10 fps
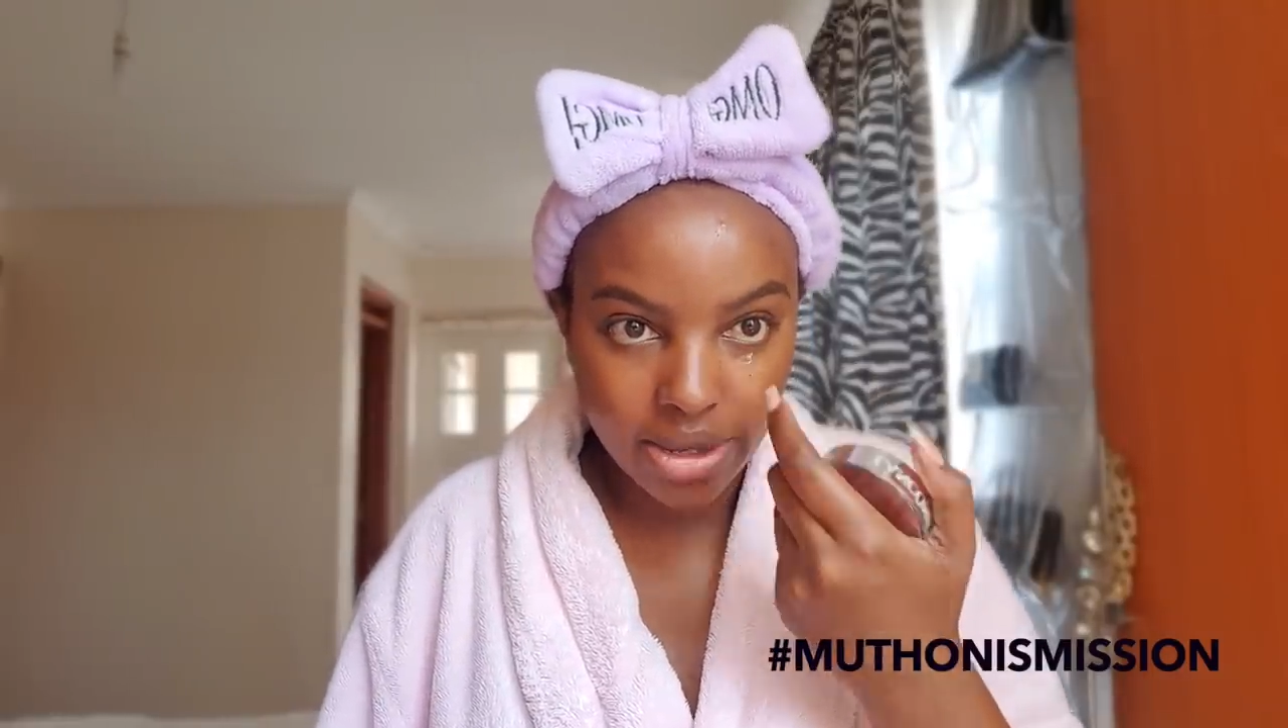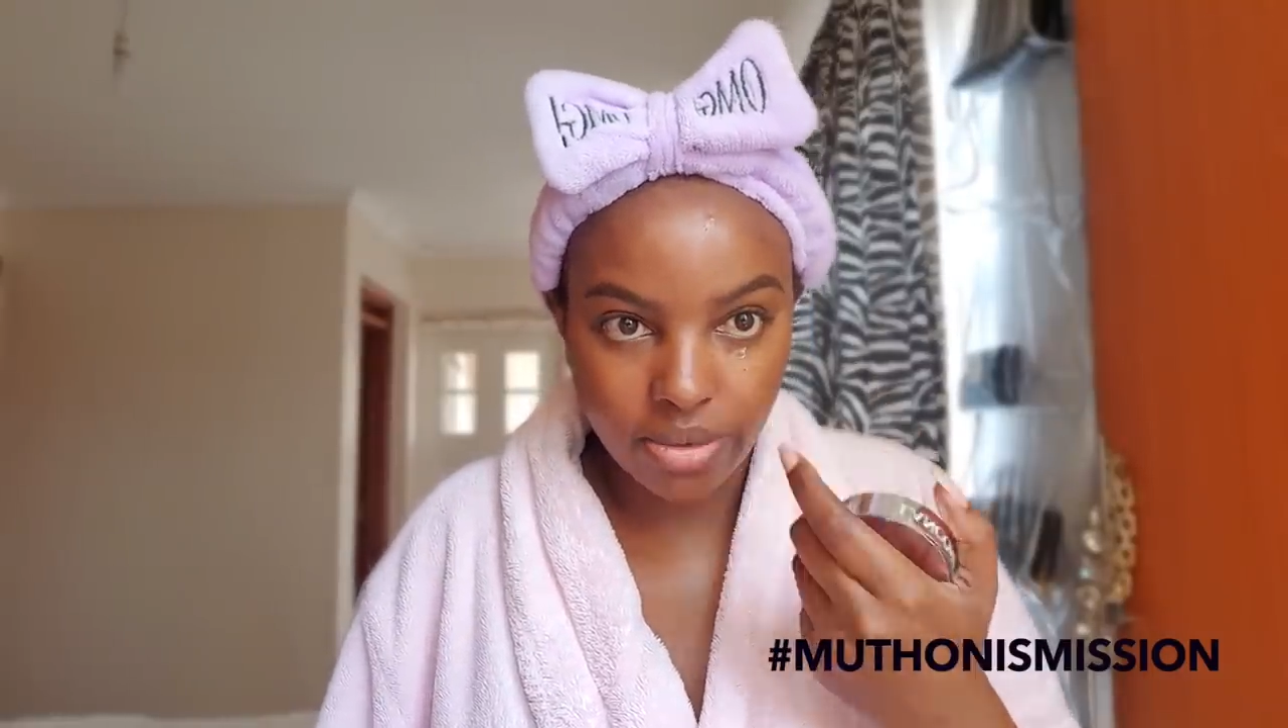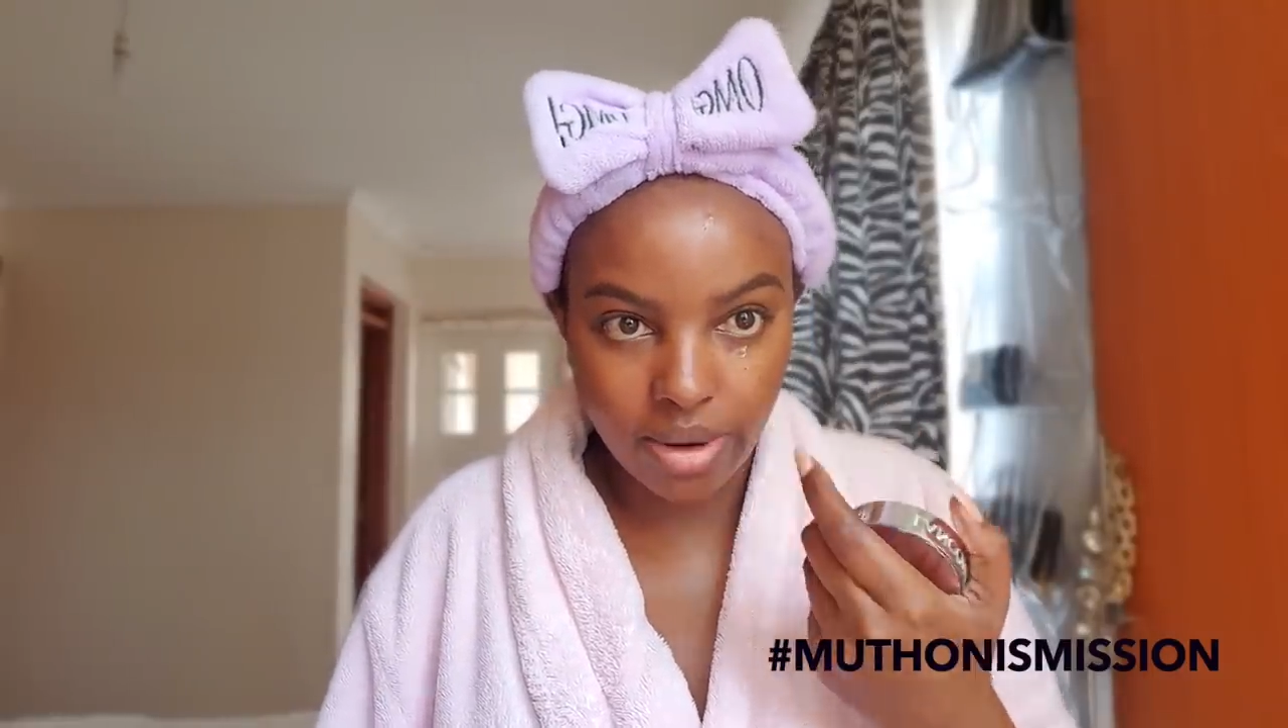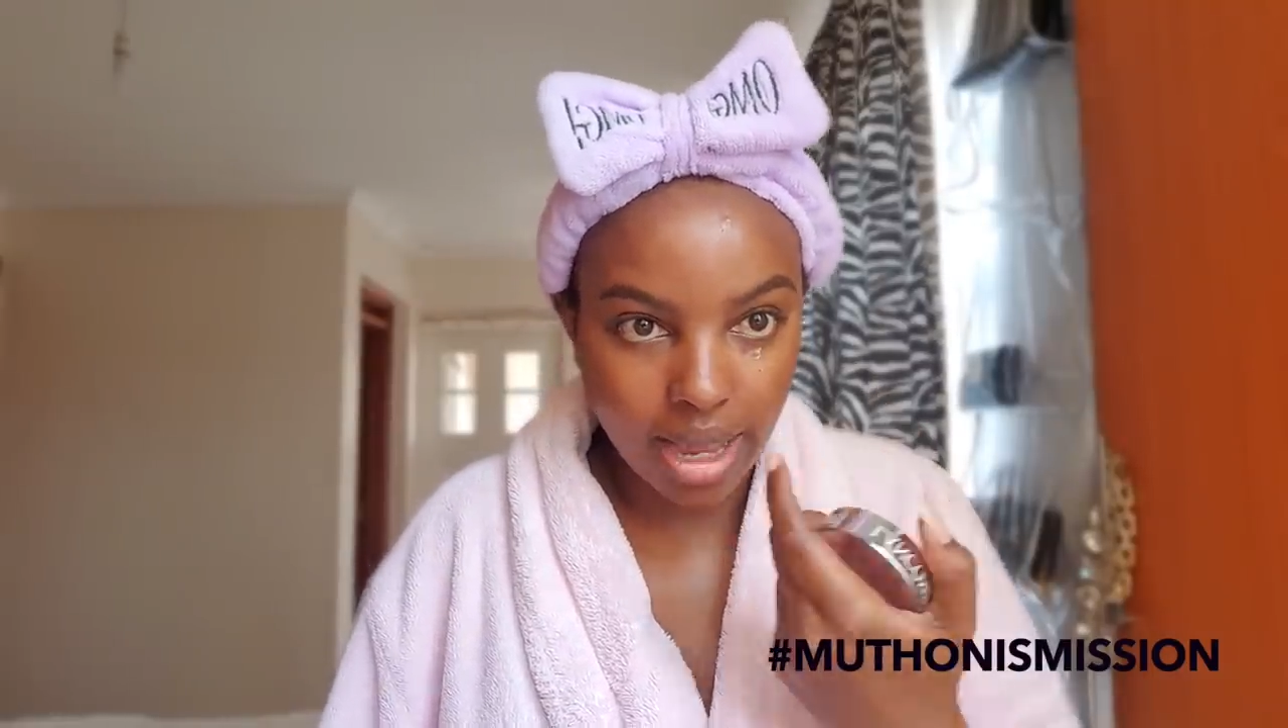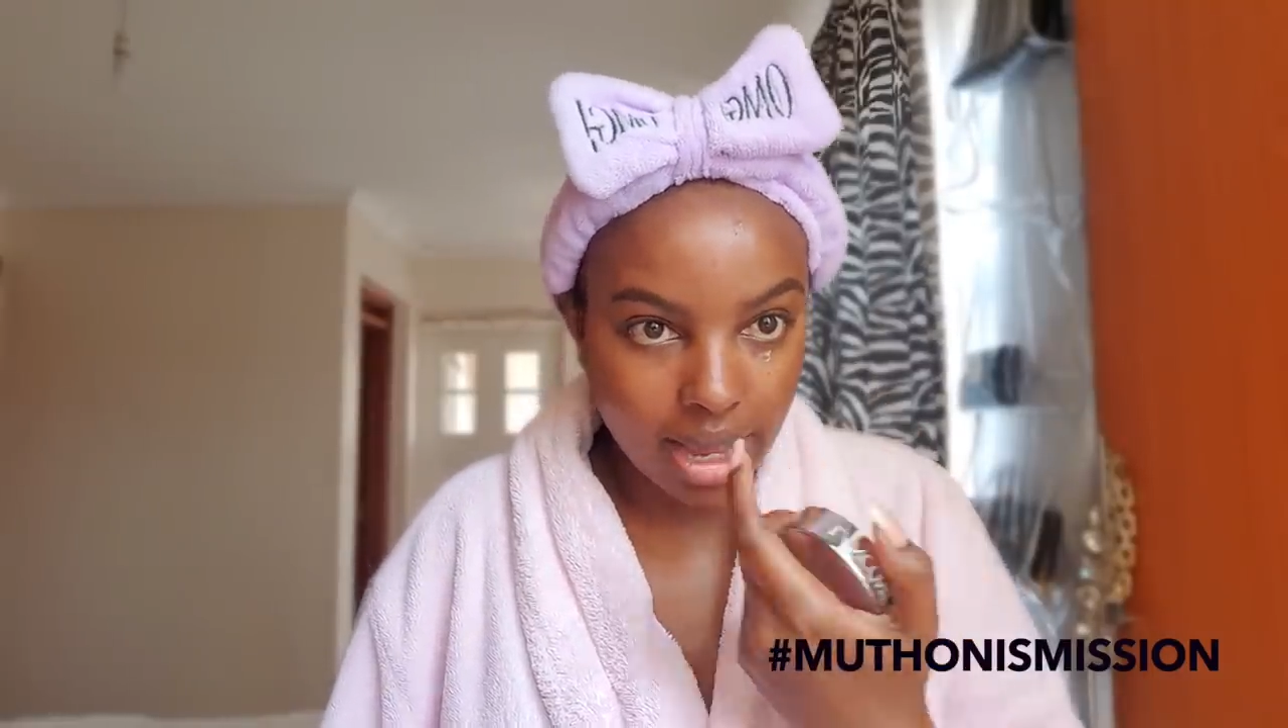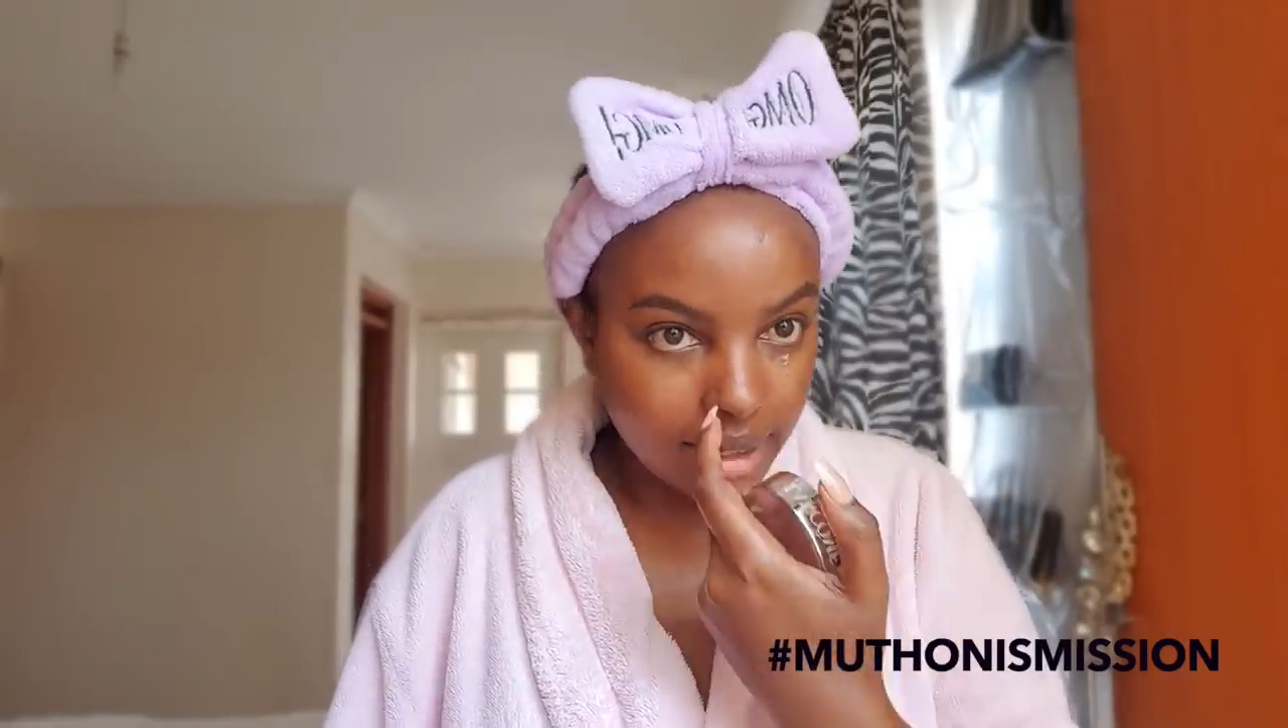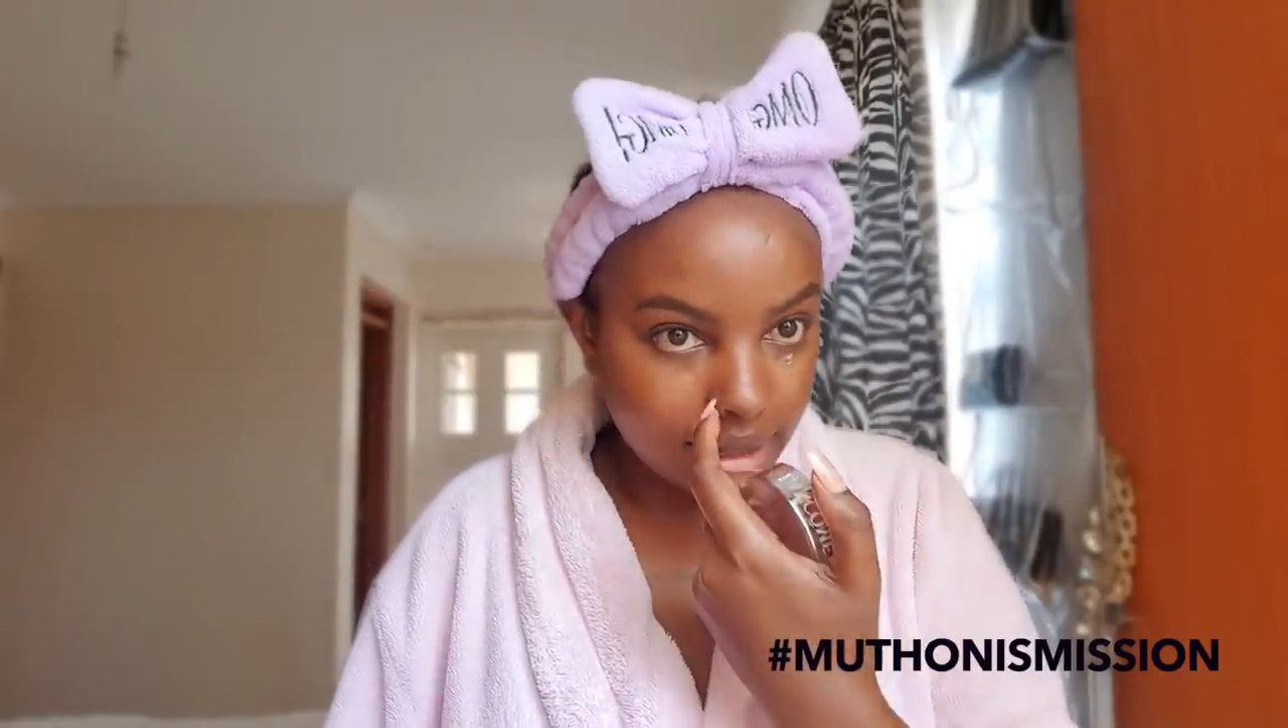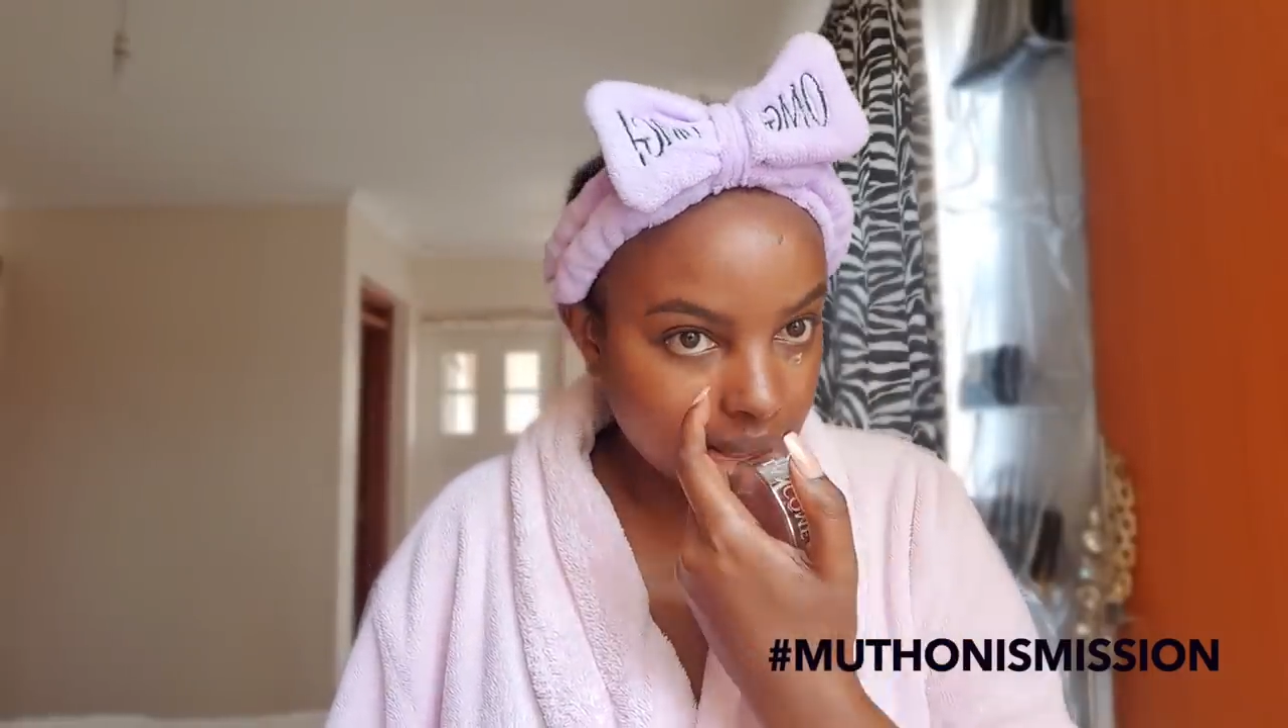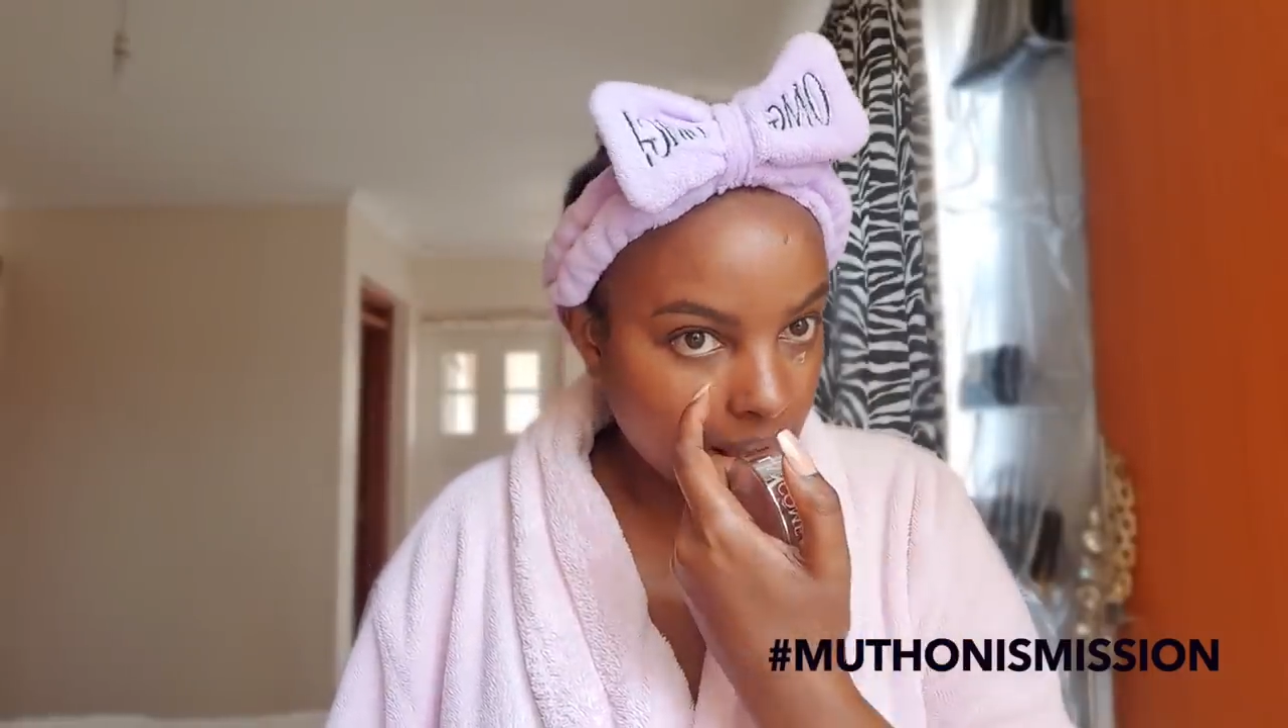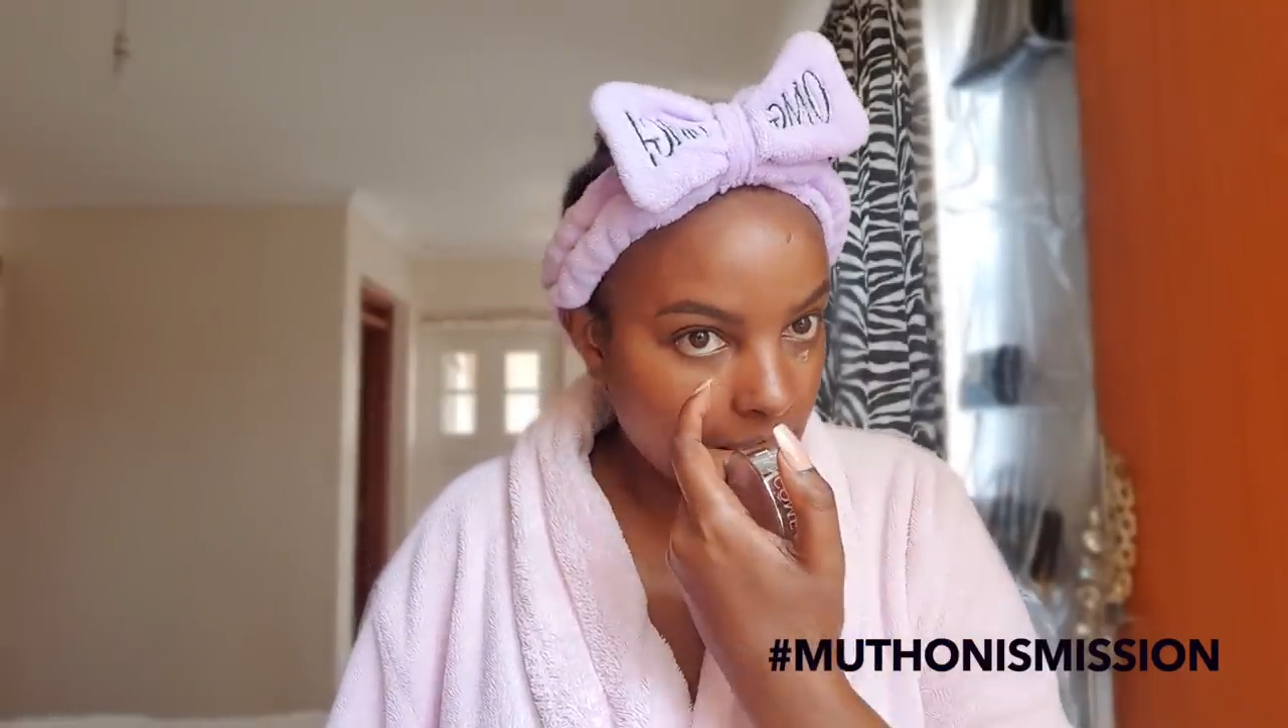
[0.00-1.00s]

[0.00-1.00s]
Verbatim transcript: your eyes